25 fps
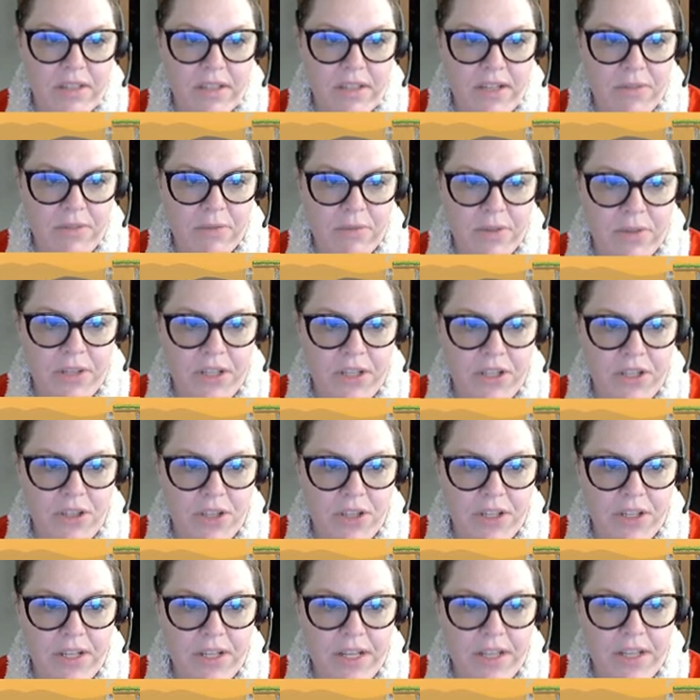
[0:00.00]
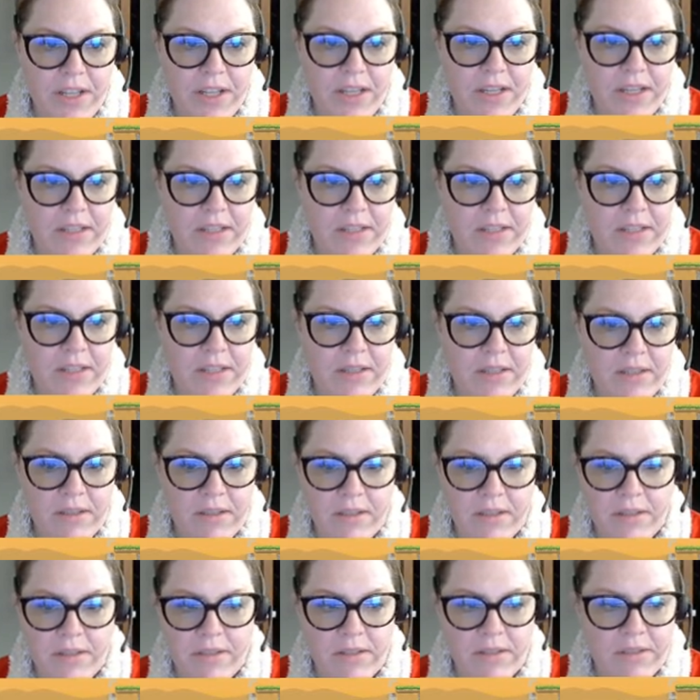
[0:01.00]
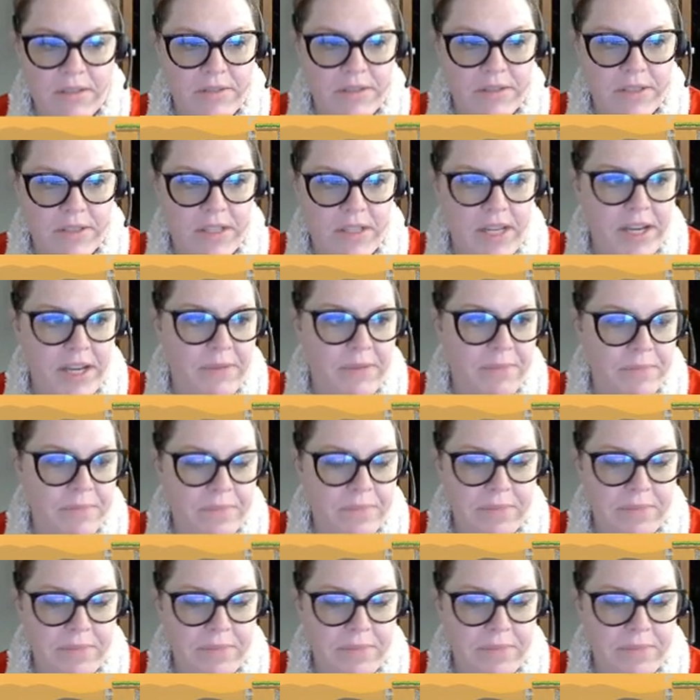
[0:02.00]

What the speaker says: I really should have done this. Okay.